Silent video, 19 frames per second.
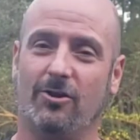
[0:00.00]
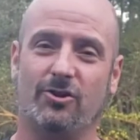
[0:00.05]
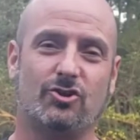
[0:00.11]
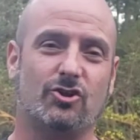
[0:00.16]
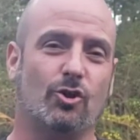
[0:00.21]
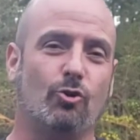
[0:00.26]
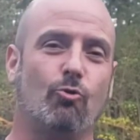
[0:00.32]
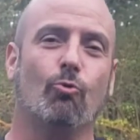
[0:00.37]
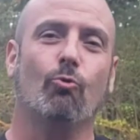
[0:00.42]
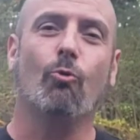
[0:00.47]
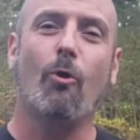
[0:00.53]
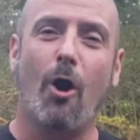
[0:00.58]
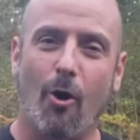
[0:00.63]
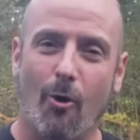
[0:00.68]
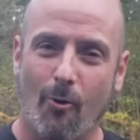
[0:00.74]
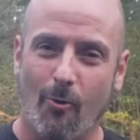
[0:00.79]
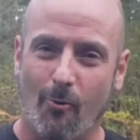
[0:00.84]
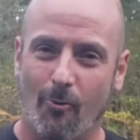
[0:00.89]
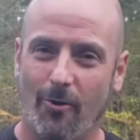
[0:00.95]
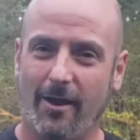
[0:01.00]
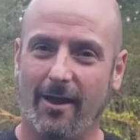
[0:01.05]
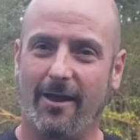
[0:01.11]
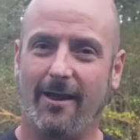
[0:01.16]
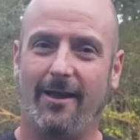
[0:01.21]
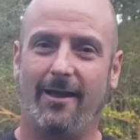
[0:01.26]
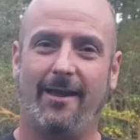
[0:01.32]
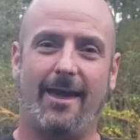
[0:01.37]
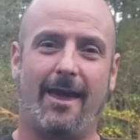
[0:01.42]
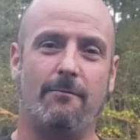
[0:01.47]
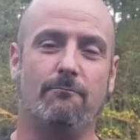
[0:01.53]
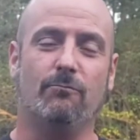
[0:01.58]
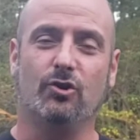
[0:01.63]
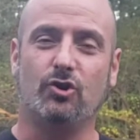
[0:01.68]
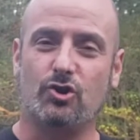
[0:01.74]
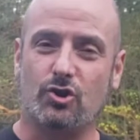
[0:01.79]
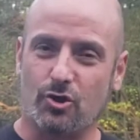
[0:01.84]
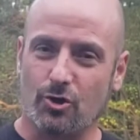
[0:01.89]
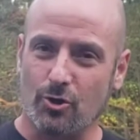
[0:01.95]
It should grow and
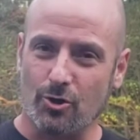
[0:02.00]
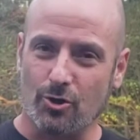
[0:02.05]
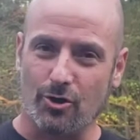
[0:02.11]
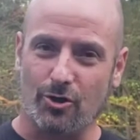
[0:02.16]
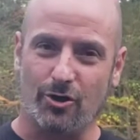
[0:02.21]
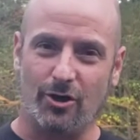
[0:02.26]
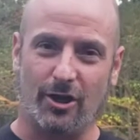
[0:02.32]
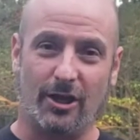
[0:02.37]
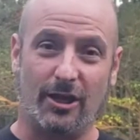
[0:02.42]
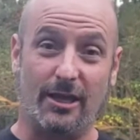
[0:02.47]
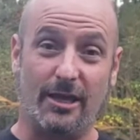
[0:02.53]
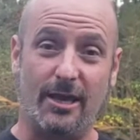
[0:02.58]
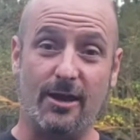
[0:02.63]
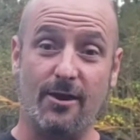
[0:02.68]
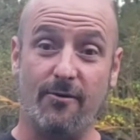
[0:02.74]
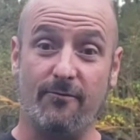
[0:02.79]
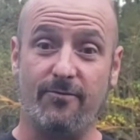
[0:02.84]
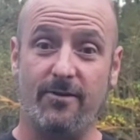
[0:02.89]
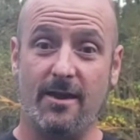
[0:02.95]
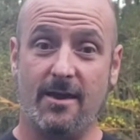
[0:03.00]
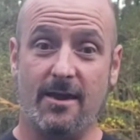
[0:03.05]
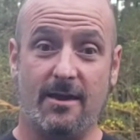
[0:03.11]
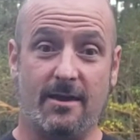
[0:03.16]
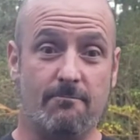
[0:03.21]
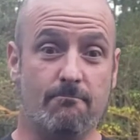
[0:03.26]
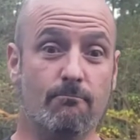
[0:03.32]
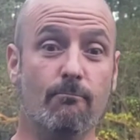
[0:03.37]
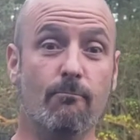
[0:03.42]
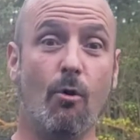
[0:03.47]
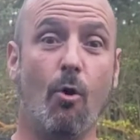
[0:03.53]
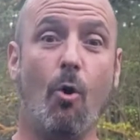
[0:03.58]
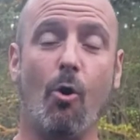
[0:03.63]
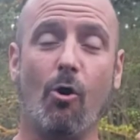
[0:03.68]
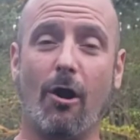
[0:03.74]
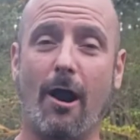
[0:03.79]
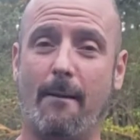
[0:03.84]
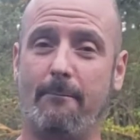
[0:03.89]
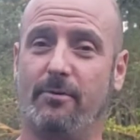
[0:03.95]
mature and give
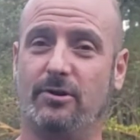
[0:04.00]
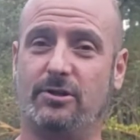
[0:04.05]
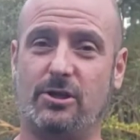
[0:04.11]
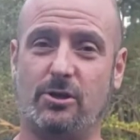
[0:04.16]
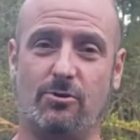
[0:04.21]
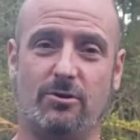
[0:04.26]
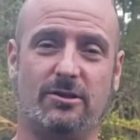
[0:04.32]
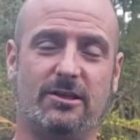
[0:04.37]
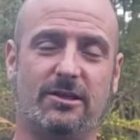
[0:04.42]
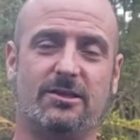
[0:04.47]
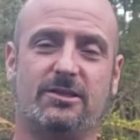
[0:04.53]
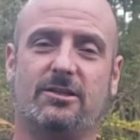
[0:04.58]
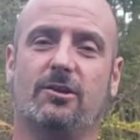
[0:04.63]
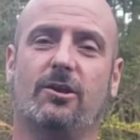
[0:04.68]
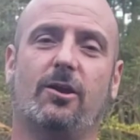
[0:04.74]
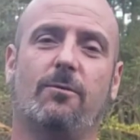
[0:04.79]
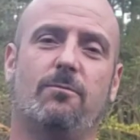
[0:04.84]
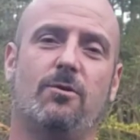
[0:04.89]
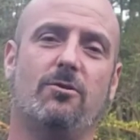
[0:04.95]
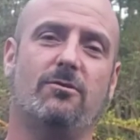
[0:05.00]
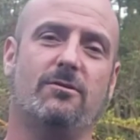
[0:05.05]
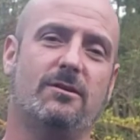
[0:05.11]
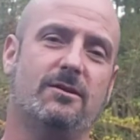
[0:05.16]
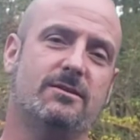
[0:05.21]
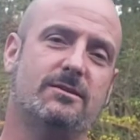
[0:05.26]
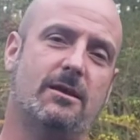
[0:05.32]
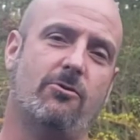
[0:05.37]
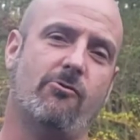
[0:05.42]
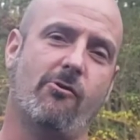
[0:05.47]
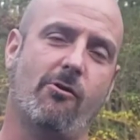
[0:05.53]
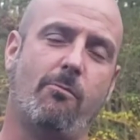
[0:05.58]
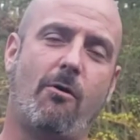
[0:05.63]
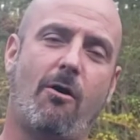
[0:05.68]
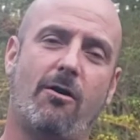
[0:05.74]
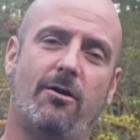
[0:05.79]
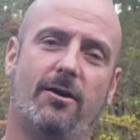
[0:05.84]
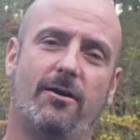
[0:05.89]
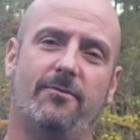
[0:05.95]
more opportunities to the communities that are a
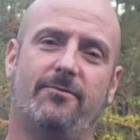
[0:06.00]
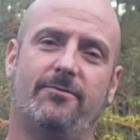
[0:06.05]
part of.